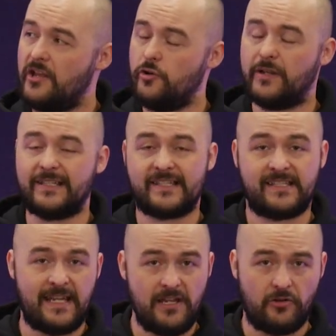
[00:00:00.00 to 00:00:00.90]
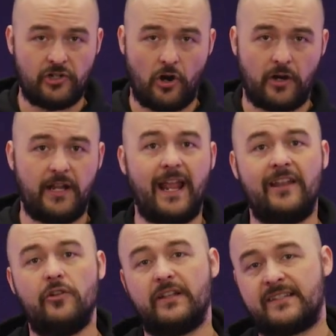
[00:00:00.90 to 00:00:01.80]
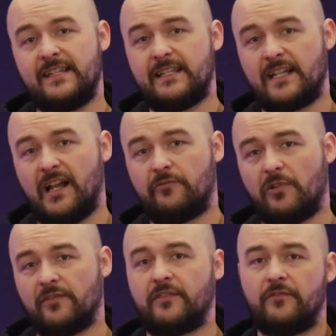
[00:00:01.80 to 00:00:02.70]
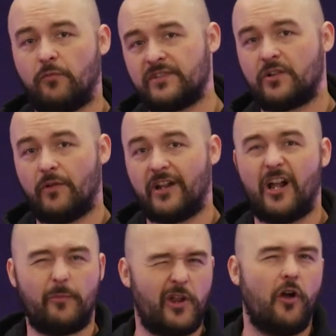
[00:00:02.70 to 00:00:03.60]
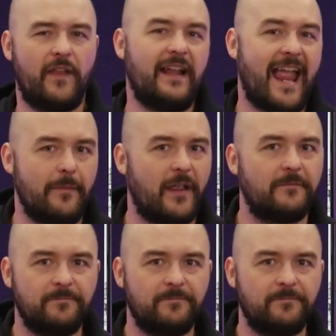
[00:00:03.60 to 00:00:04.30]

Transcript: you can see your target, and you can see the gun relative to what's going on. We call that aiming.